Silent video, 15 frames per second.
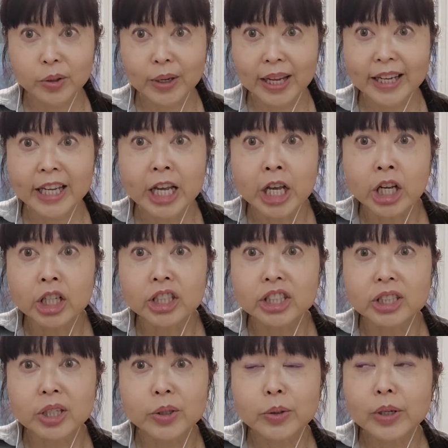Okay,
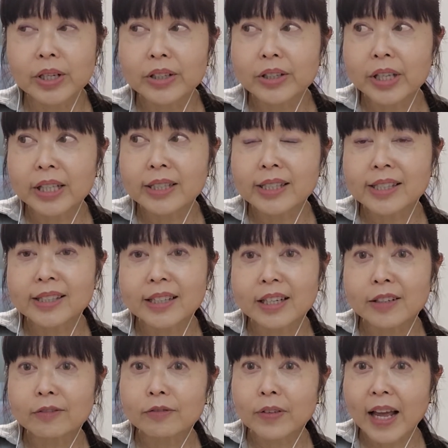so
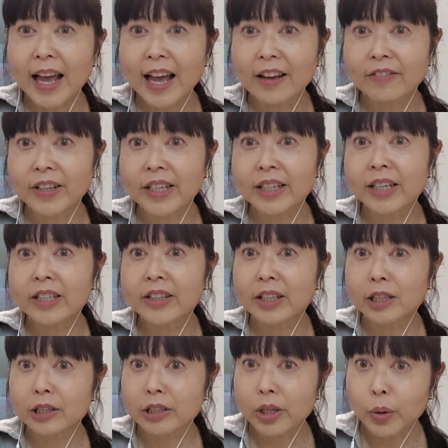instead of having
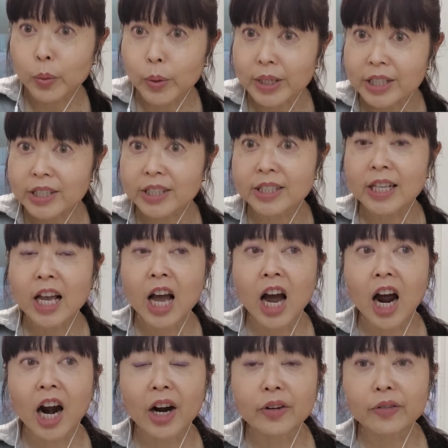the lowest
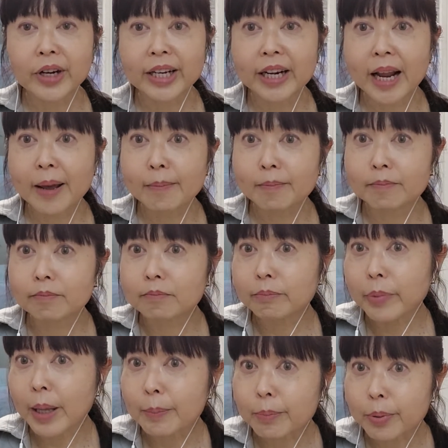heart rate and
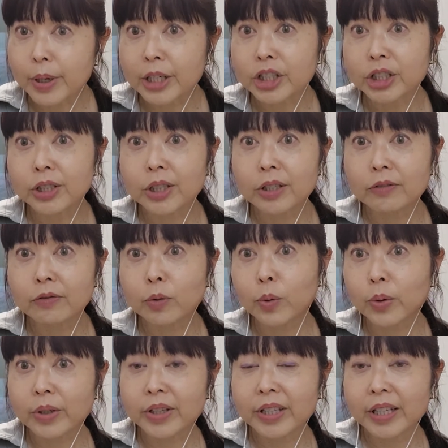blood pressure
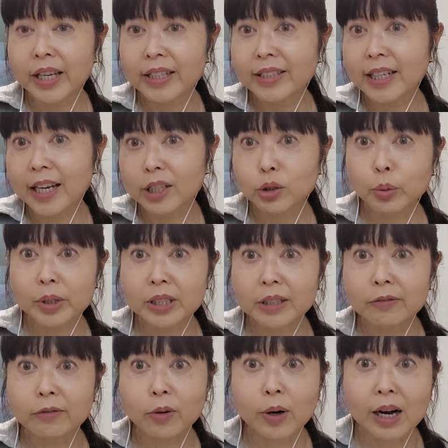for the entire
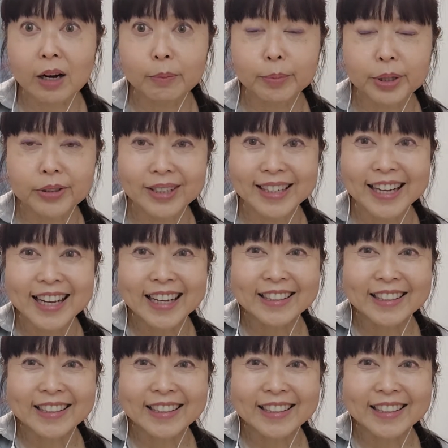24-hour period,